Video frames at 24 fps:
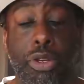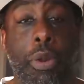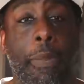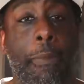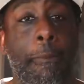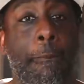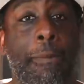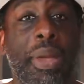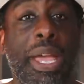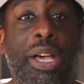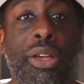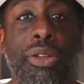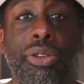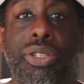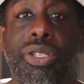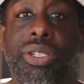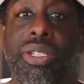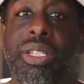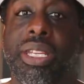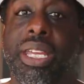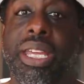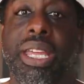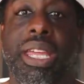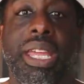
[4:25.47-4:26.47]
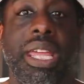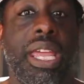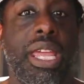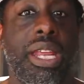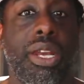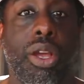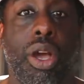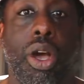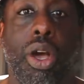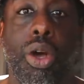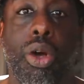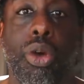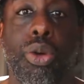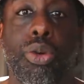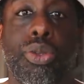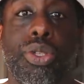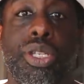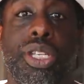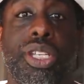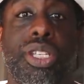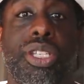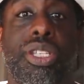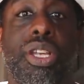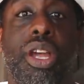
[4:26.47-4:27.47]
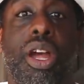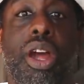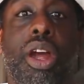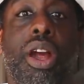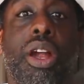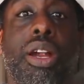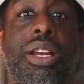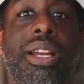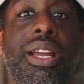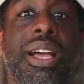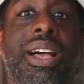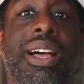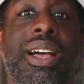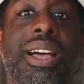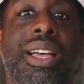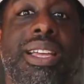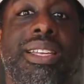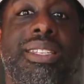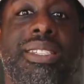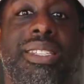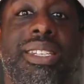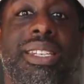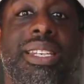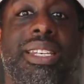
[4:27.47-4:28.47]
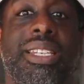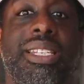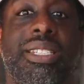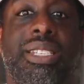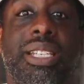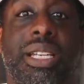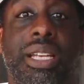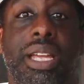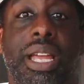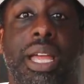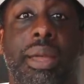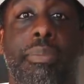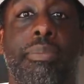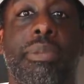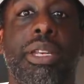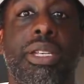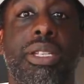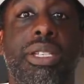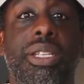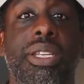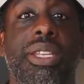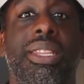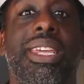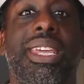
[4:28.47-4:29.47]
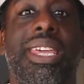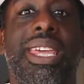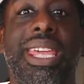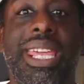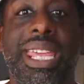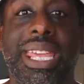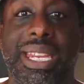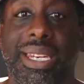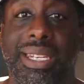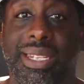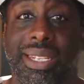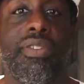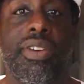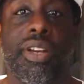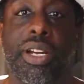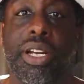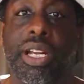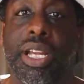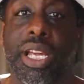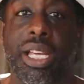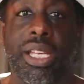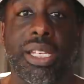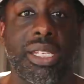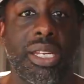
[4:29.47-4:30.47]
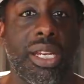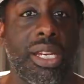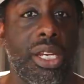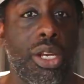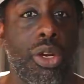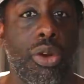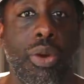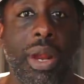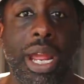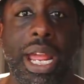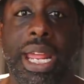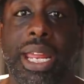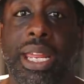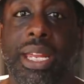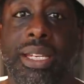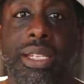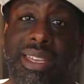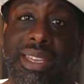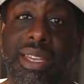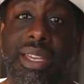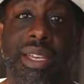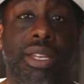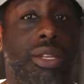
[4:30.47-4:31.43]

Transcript: Your belts and hoses are constantly succumbing to the heat. They're constantly cracking.